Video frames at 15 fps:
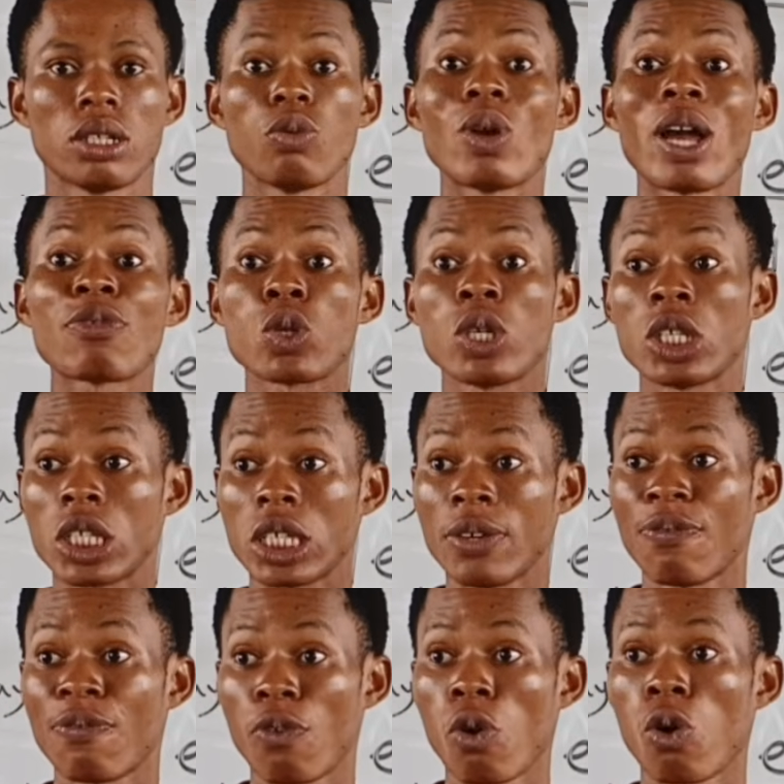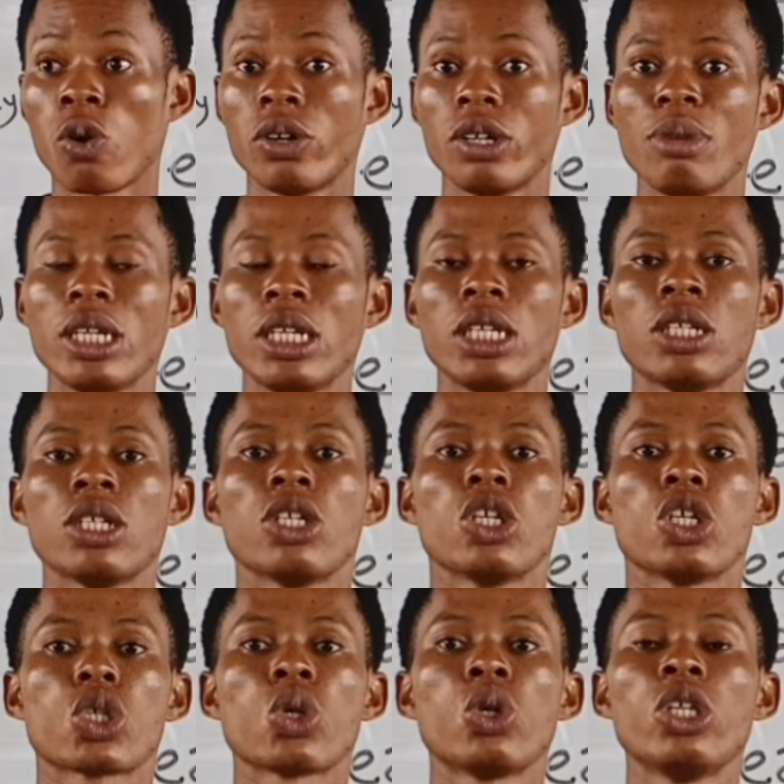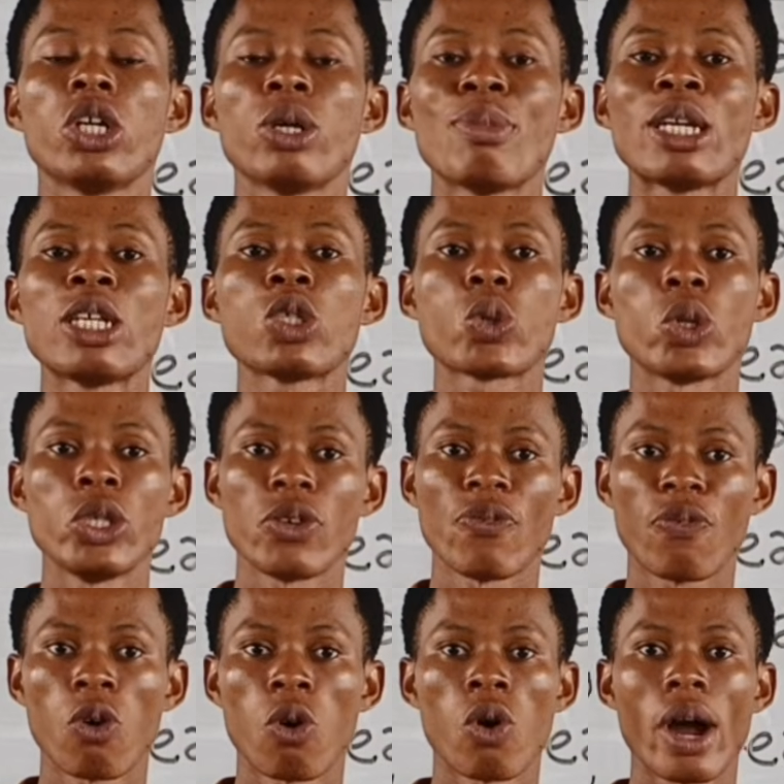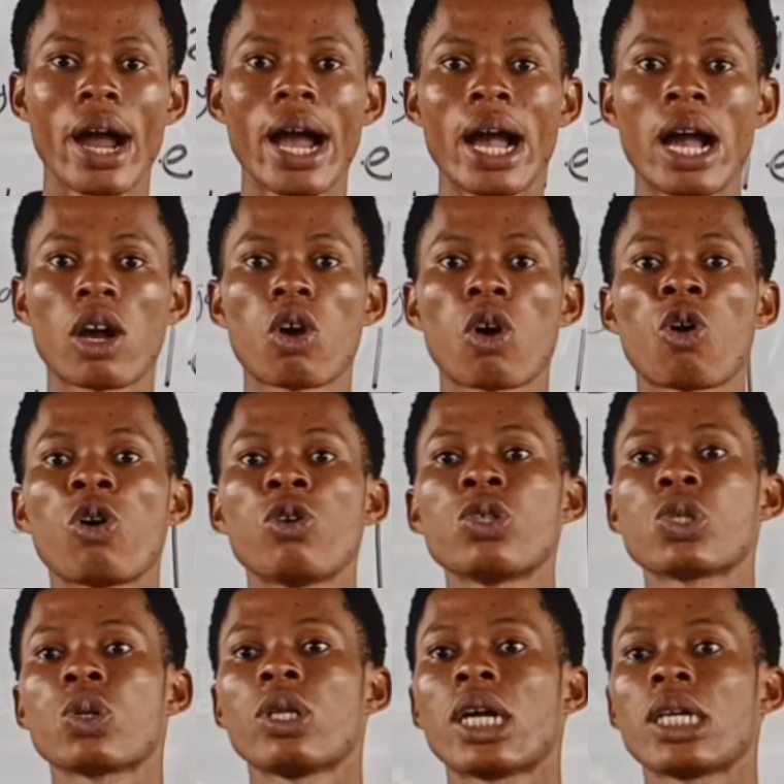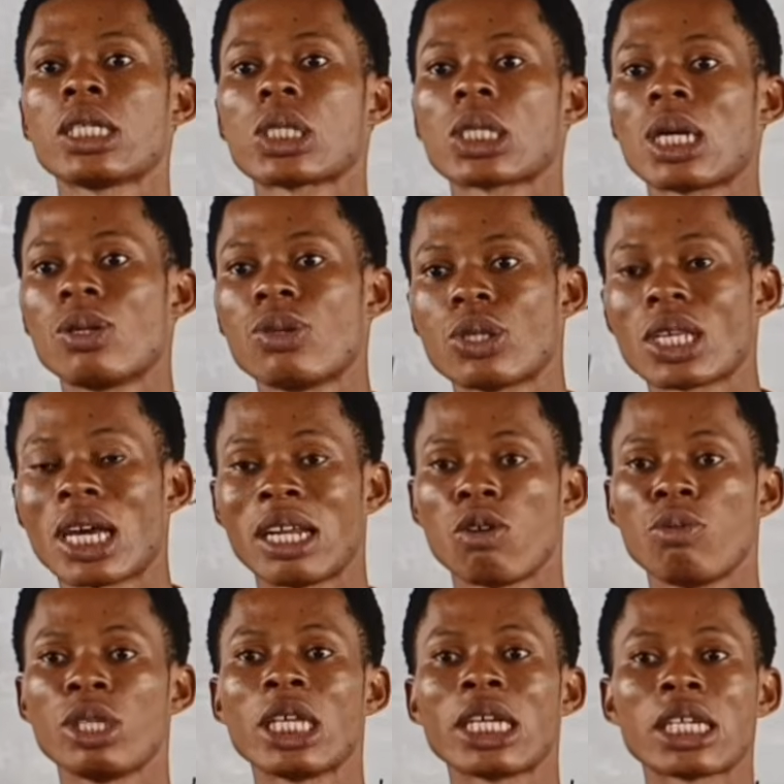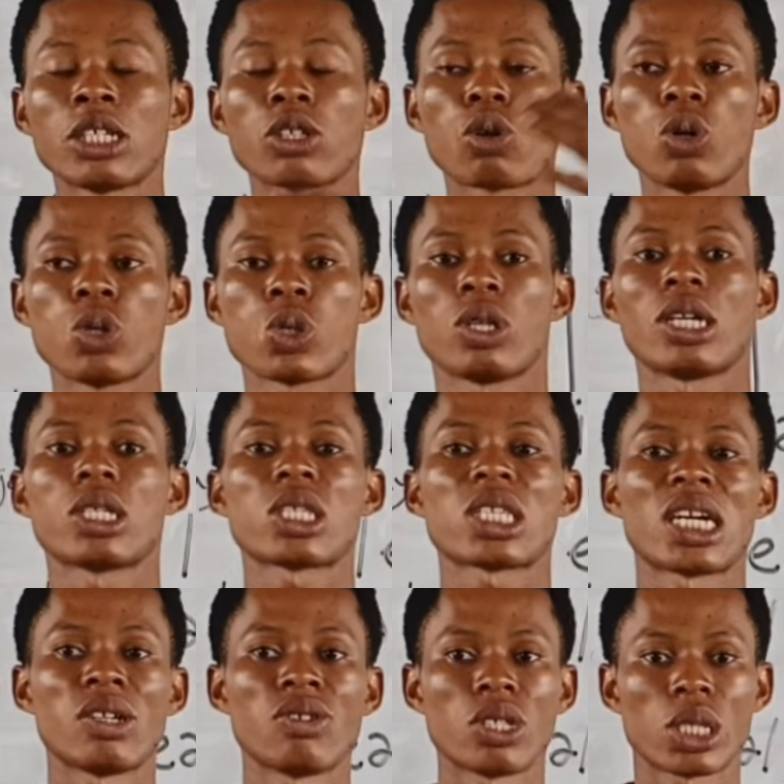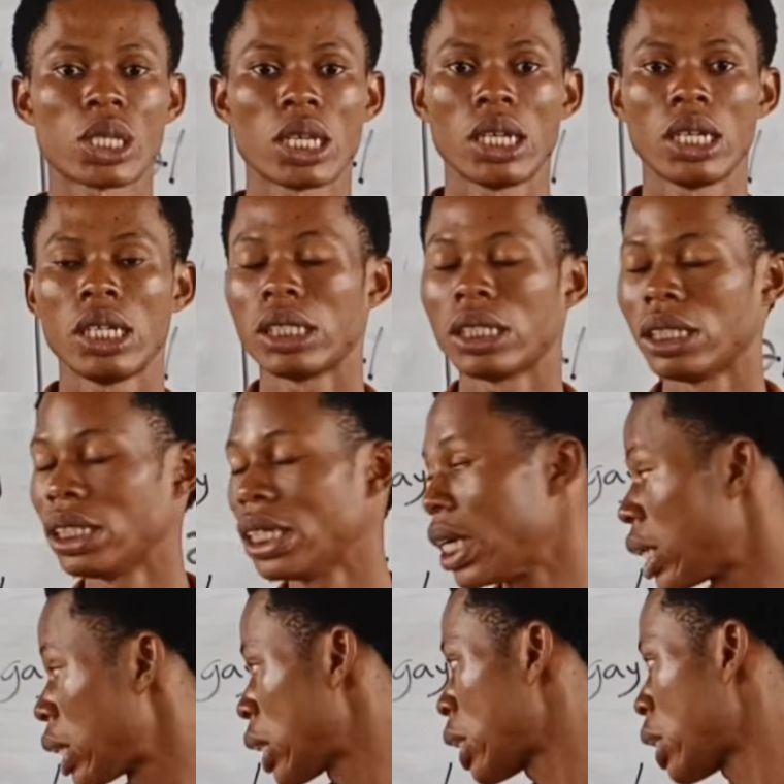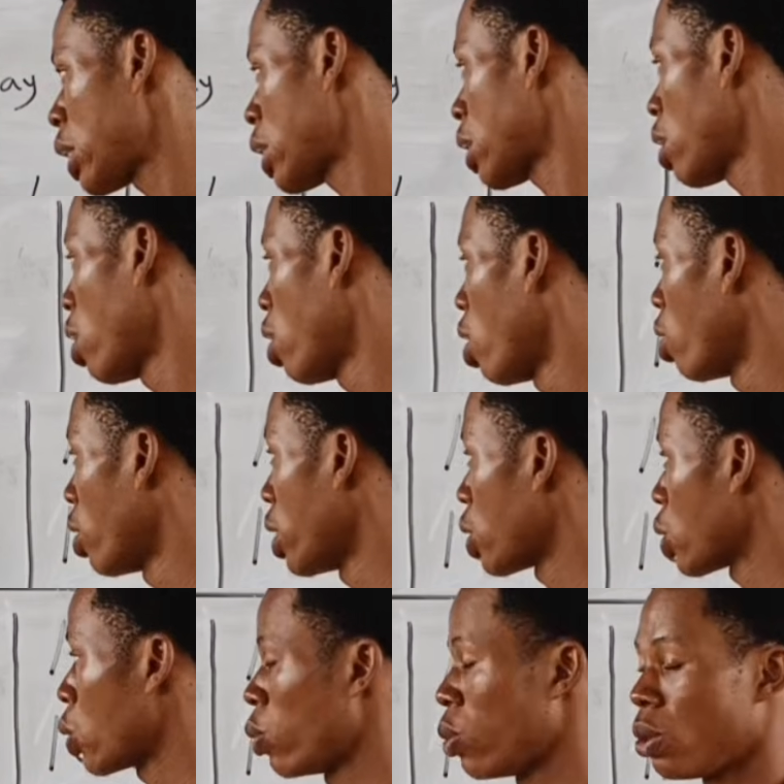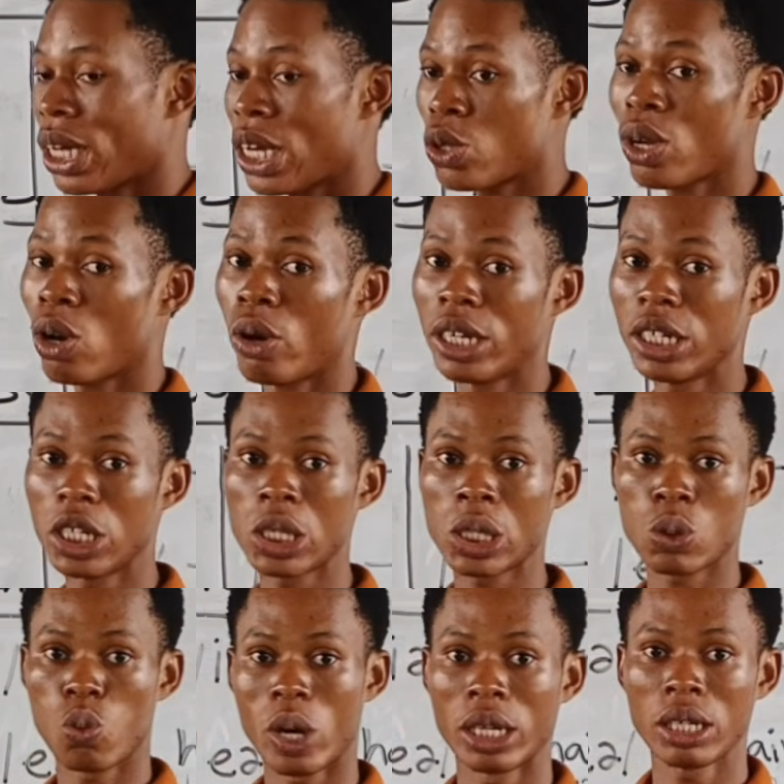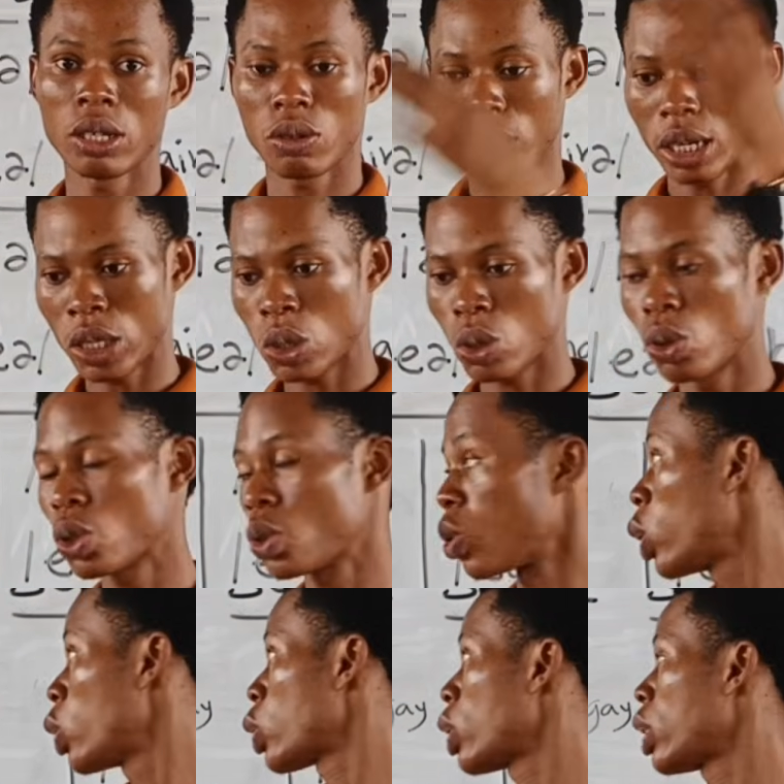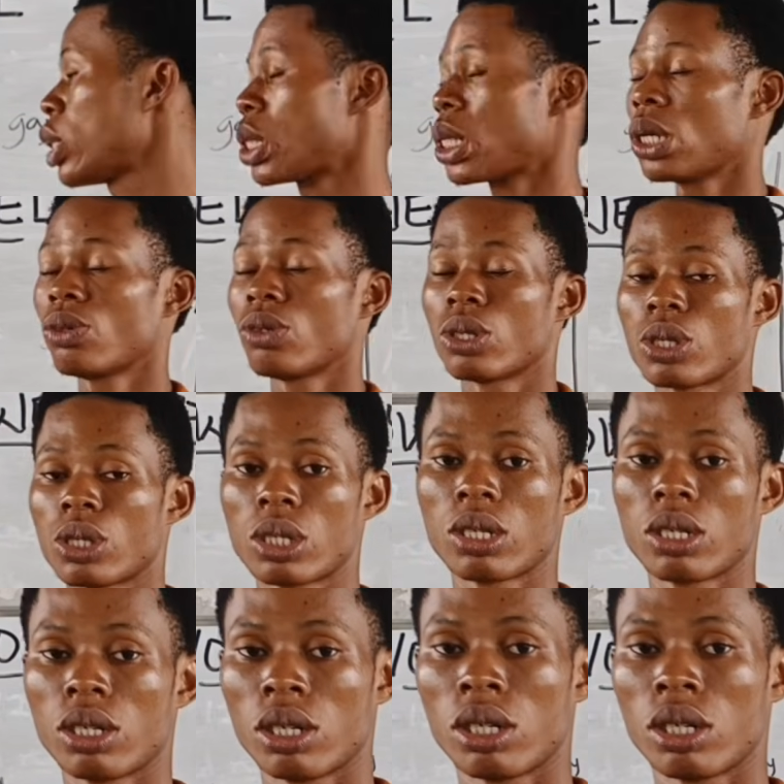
We have 24 remaining. So the remaining 24 are consonant sounds, and I'll be taking consonant sounds next. Alright, so that's where I'll end this one. Let's go to consonant sounds.